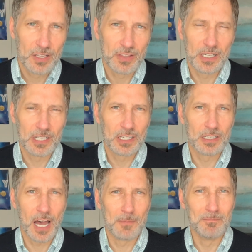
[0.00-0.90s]

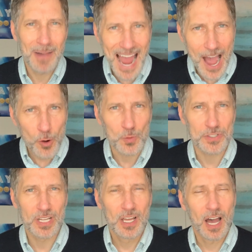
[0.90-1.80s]
the
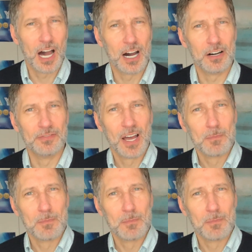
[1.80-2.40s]
amount of